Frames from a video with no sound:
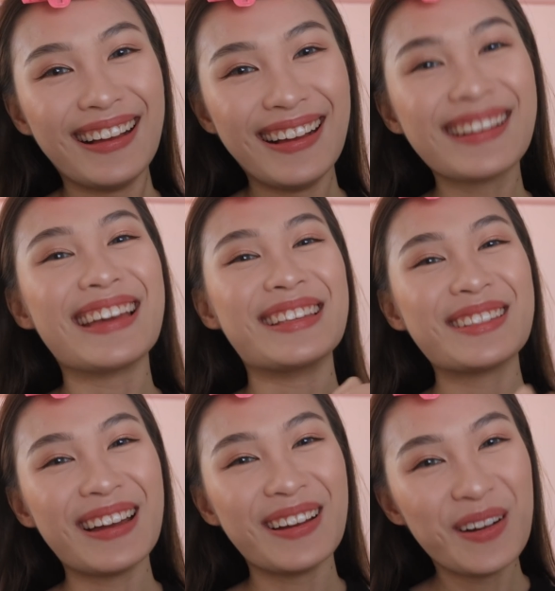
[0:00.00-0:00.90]
Okay,
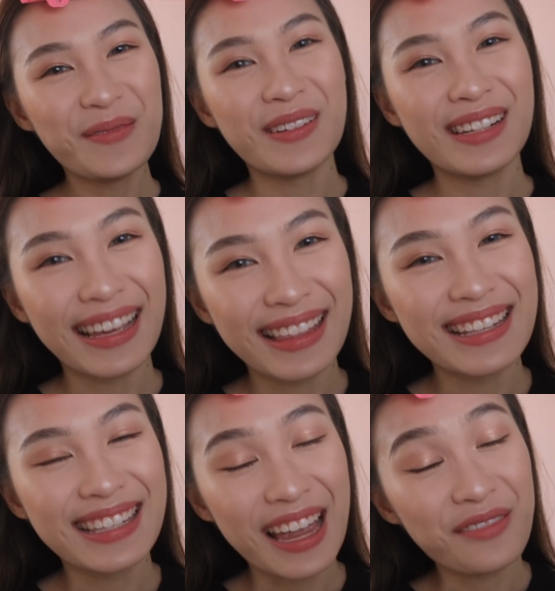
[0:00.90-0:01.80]
so I hope you like
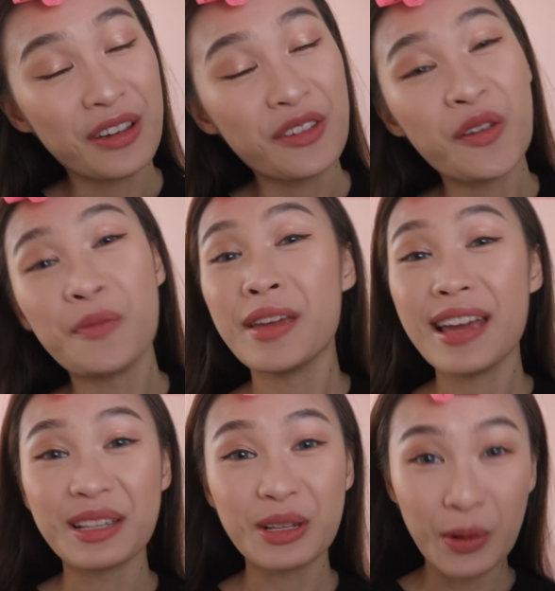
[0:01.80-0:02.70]
this get ready with me
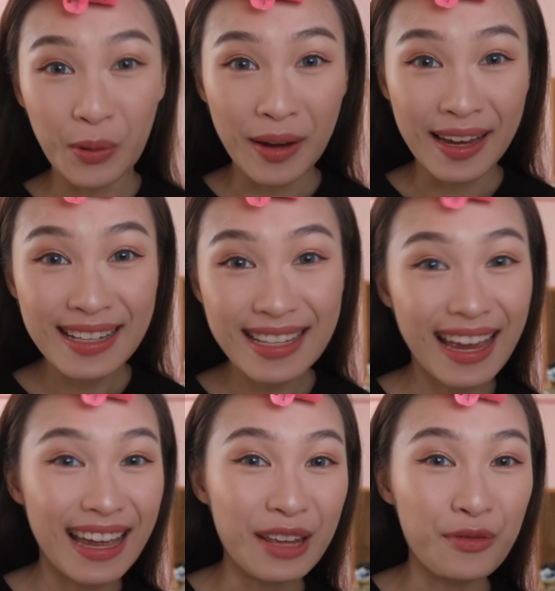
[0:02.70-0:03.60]
as always,
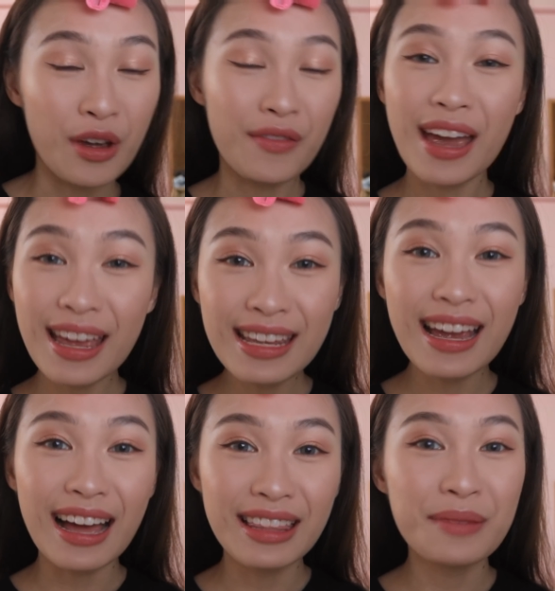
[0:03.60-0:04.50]
and if you have any
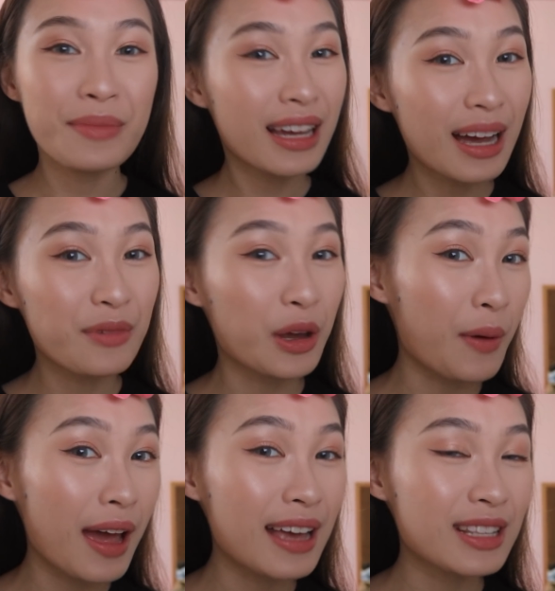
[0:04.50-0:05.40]
other makeup
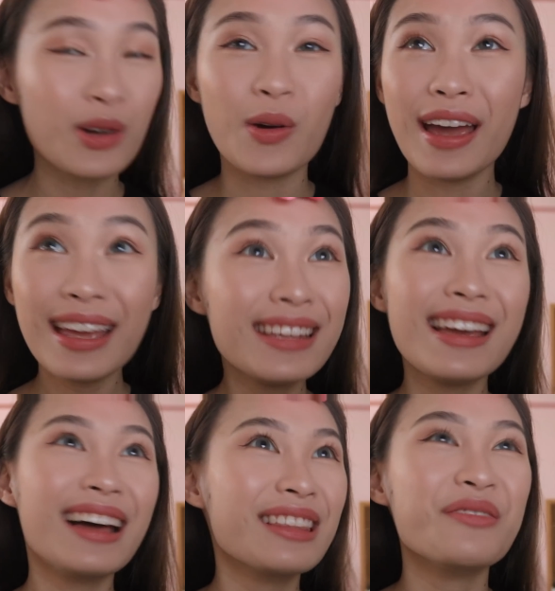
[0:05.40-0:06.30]
requests or any
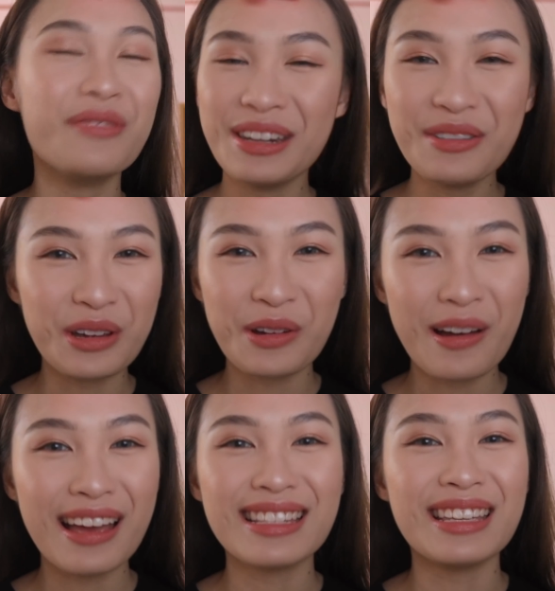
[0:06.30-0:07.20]
other video
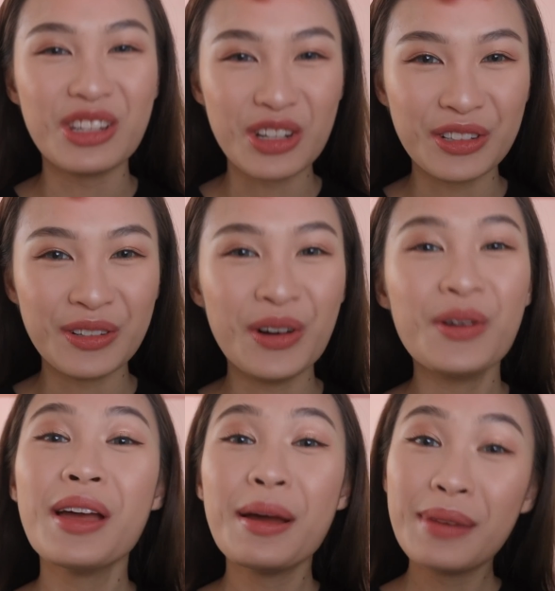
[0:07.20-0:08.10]
requests in general,
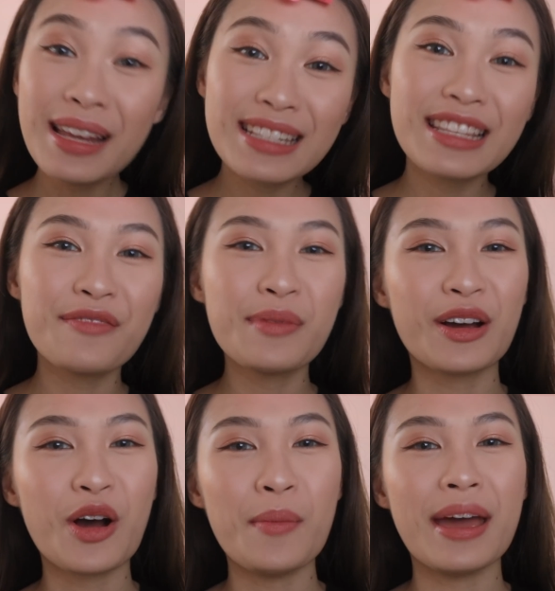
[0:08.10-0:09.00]
please leave me a
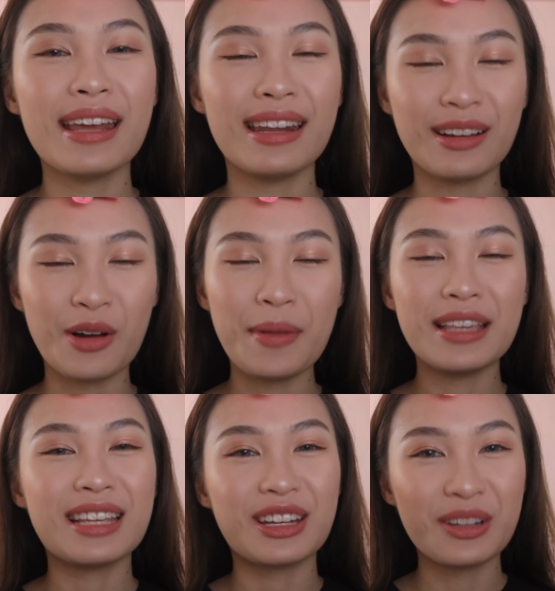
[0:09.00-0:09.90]
comment at the
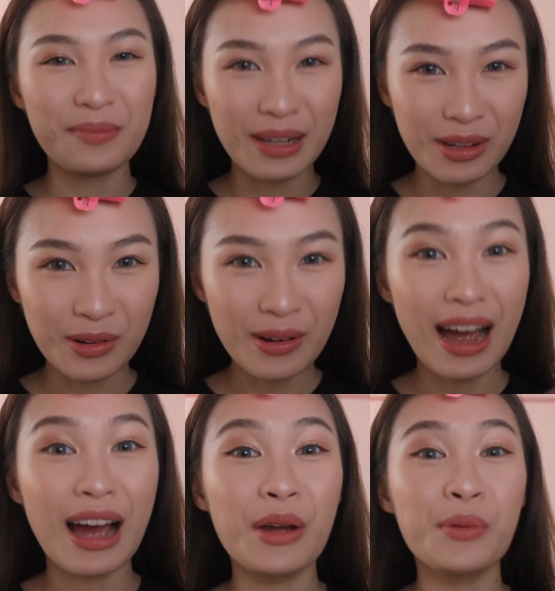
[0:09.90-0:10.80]
comment section below.
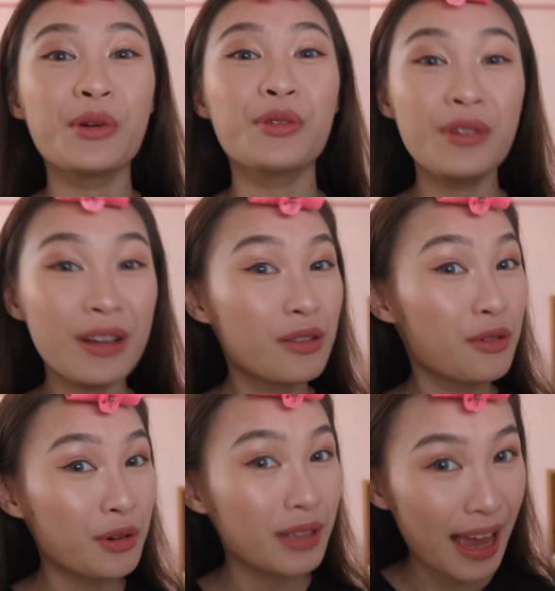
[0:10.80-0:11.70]
I will read
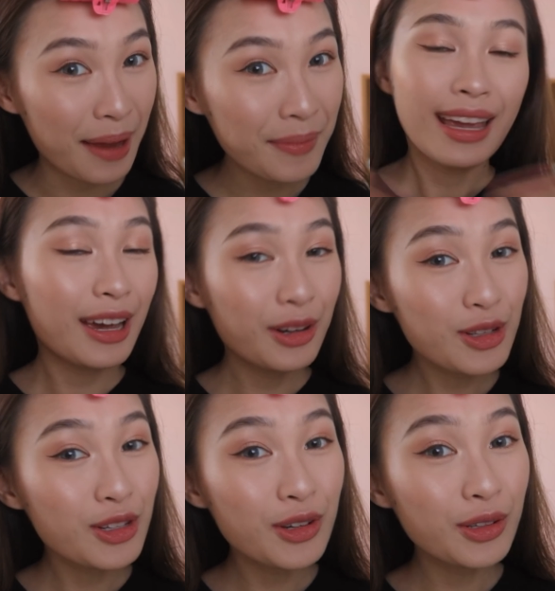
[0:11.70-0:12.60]
through them. And
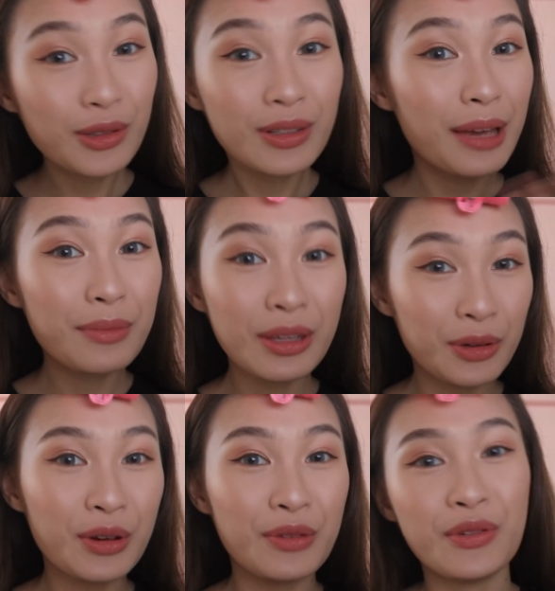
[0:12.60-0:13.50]
also do let me
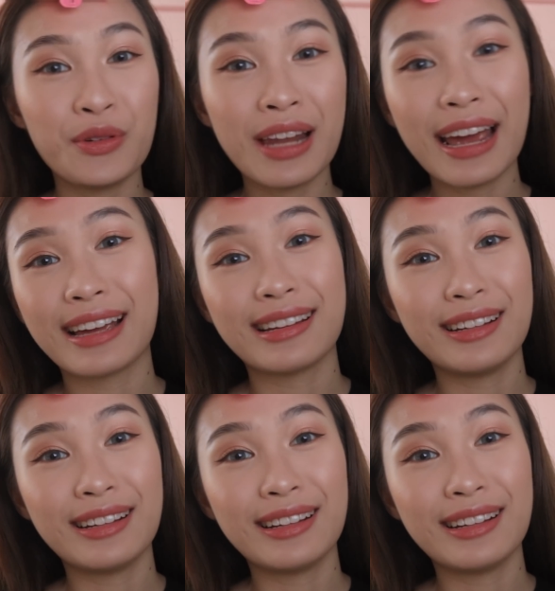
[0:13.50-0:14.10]
know if you like